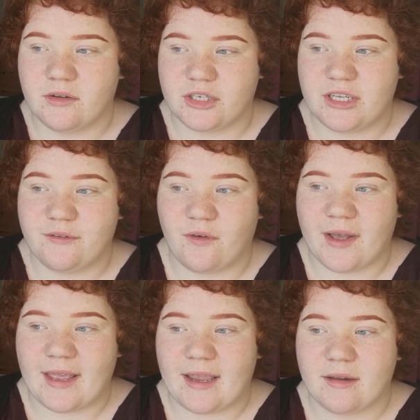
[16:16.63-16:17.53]
she's
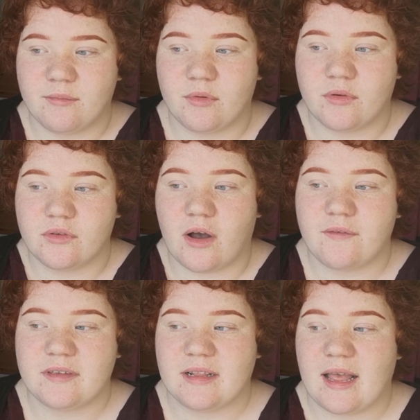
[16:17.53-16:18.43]
fine, because
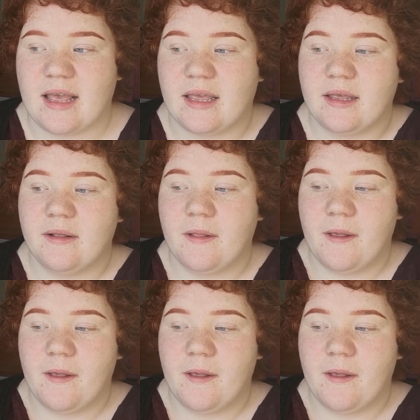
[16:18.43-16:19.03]
obviously,